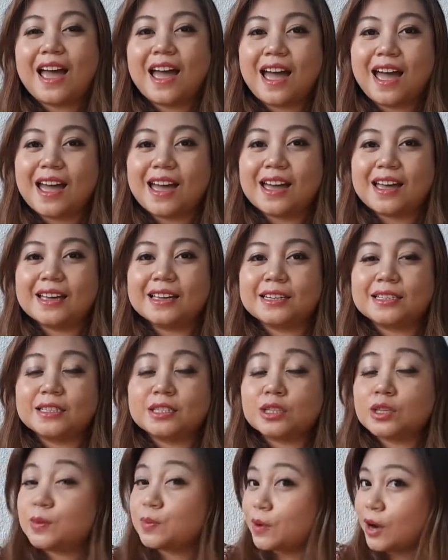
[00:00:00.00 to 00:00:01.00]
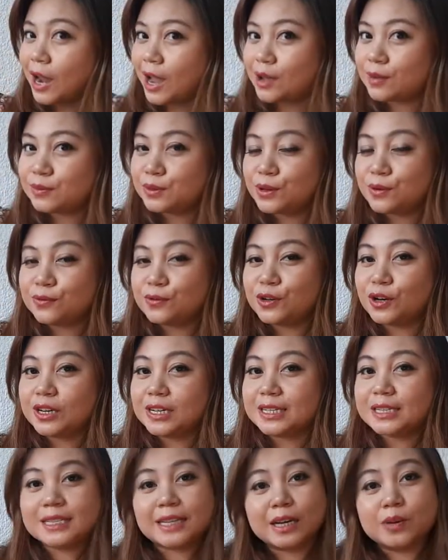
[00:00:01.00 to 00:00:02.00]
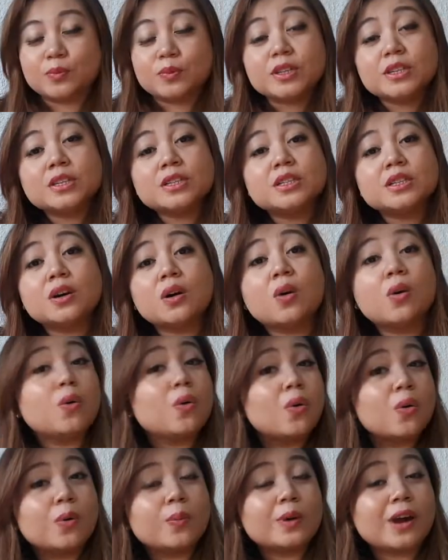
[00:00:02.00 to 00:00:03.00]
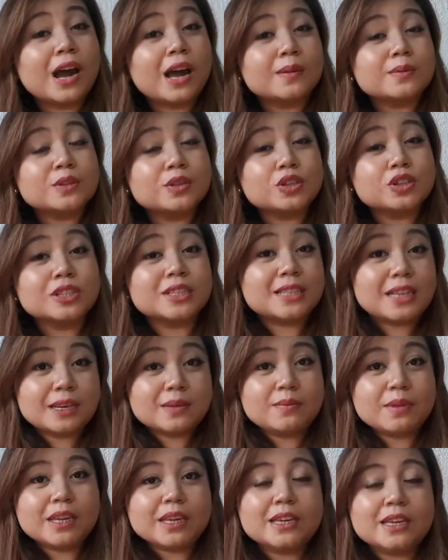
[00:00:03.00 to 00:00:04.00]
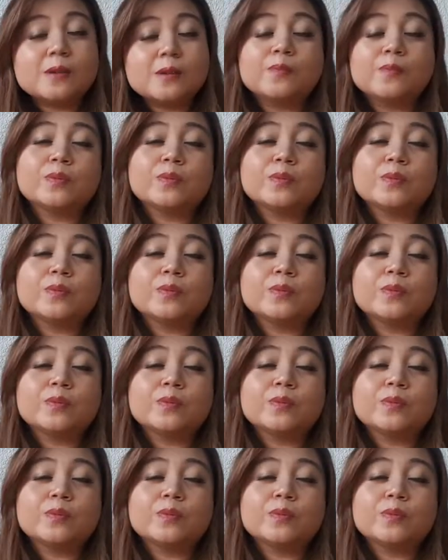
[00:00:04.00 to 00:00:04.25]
And perhaps you've got a stipend, or perhaps you're just like me.